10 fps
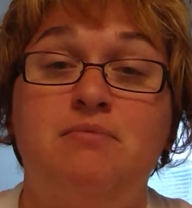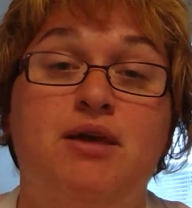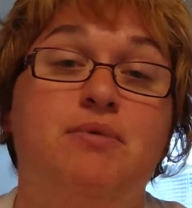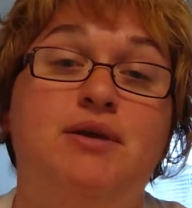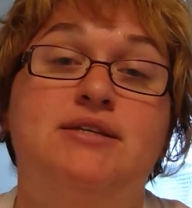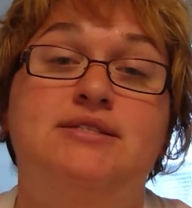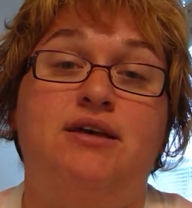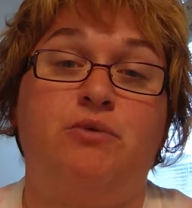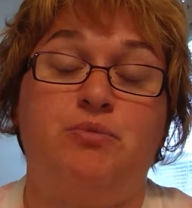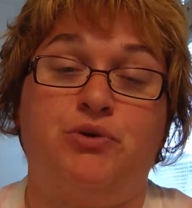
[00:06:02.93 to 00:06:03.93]
Maybe
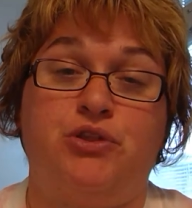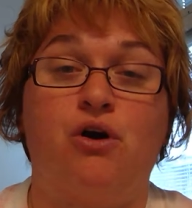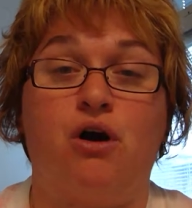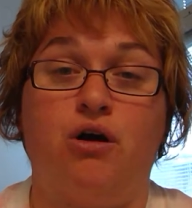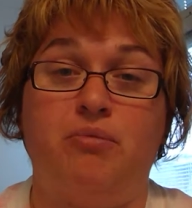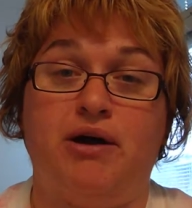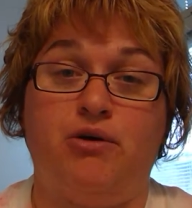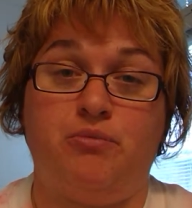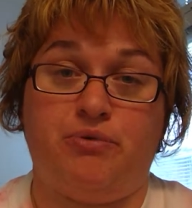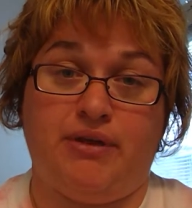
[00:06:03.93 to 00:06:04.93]
that we put the call
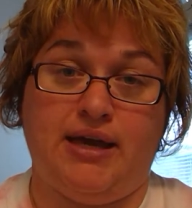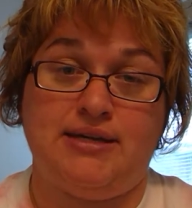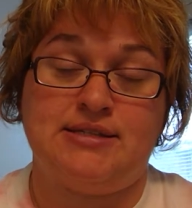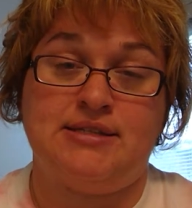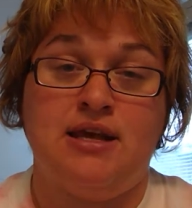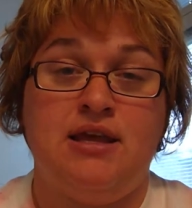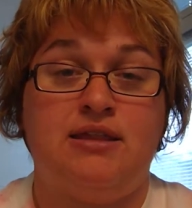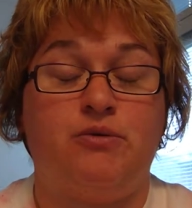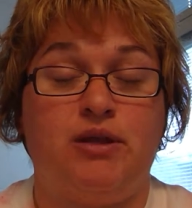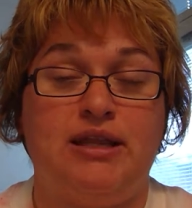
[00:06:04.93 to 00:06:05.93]
bell in place,
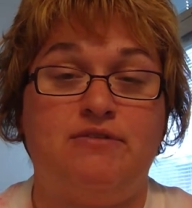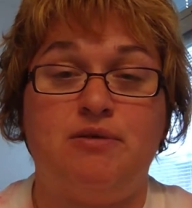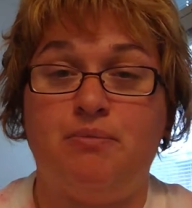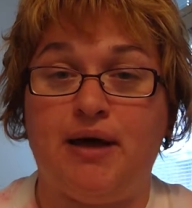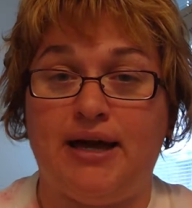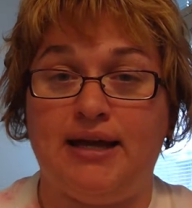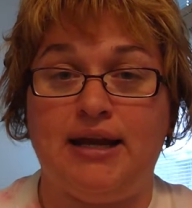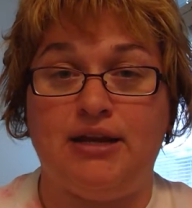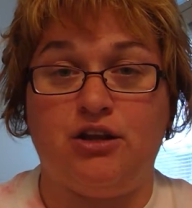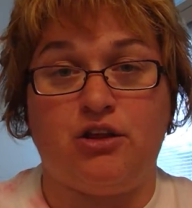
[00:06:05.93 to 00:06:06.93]
that we leave the bed
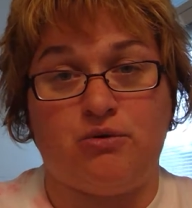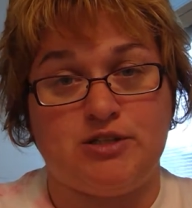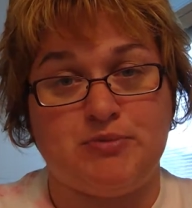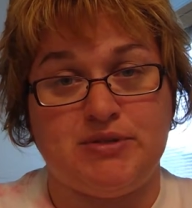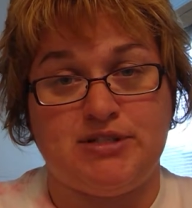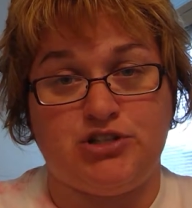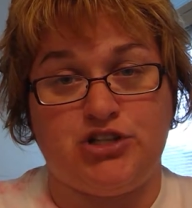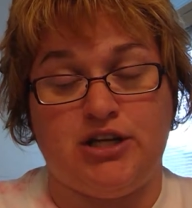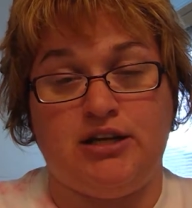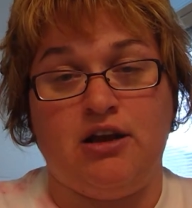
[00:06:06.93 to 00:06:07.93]
in the lowest
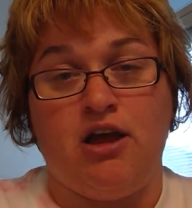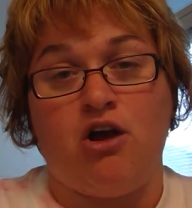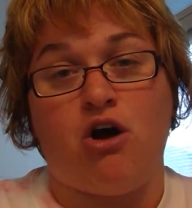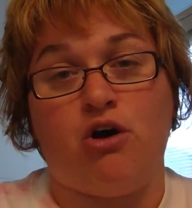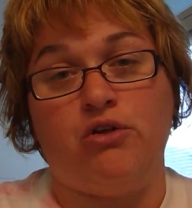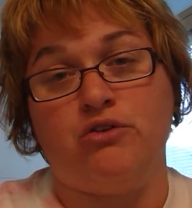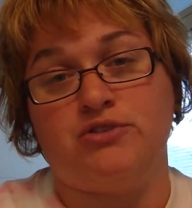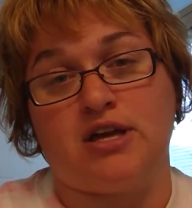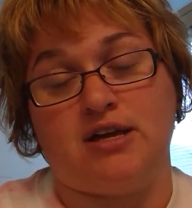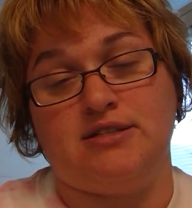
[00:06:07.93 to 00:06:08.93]
position. All
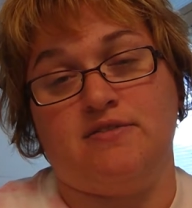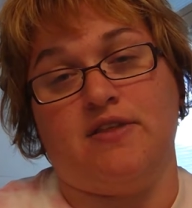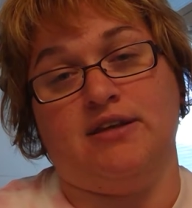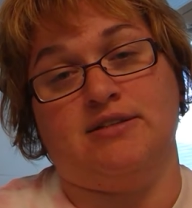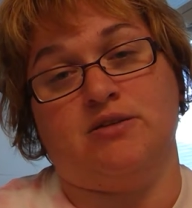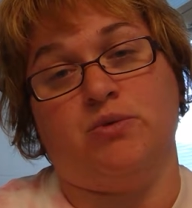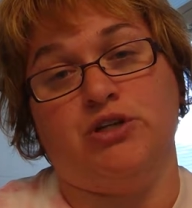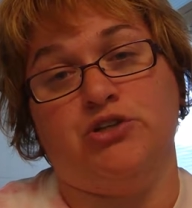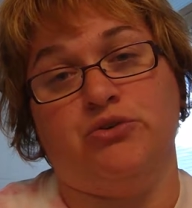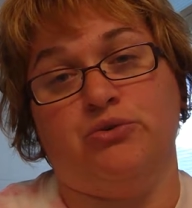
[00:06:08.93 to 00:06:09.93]
those kinds of things that
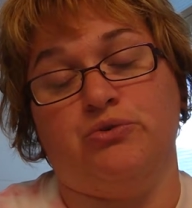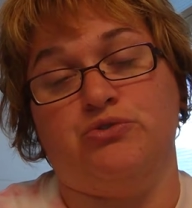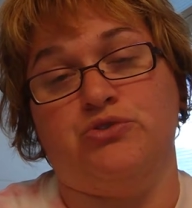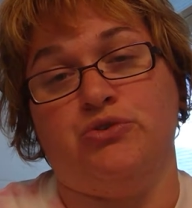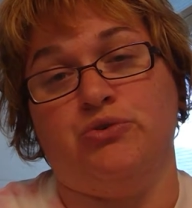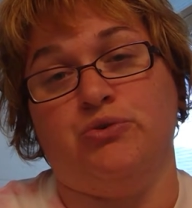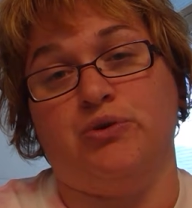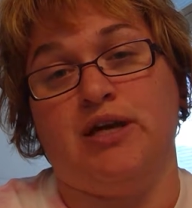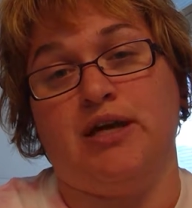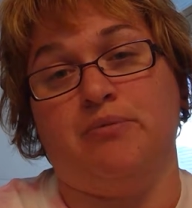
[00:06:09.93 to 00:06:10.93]
we do to
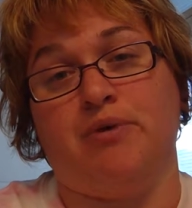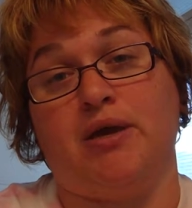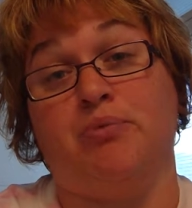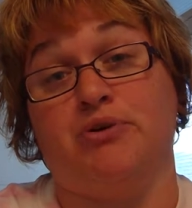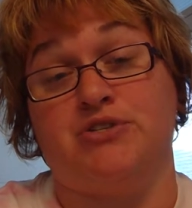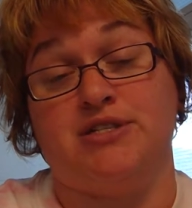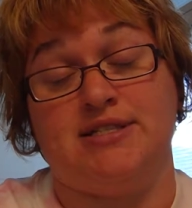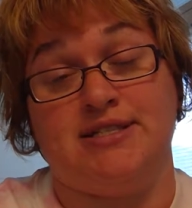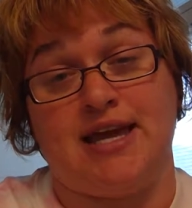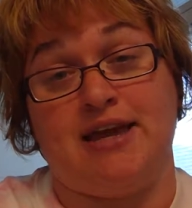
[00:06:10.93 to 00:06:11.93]
keep a person
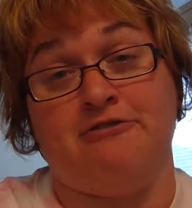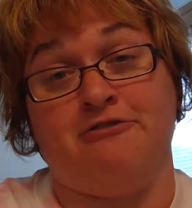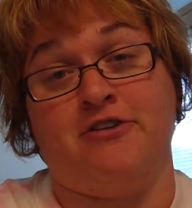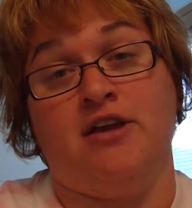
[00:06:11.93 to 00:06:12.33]
safe